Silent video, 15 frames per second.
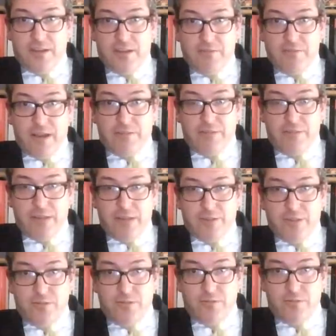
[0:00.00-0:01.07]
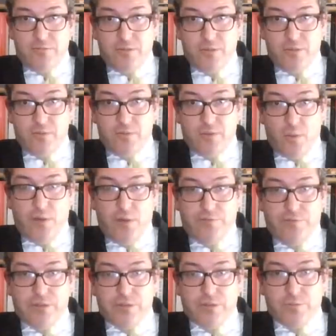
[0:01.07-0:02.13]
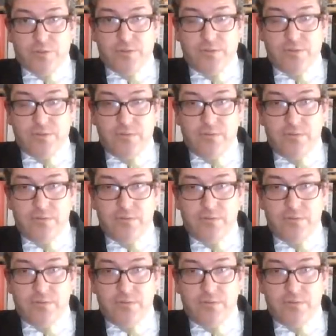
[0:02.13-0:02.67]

direct threat to, to, to our freedoms.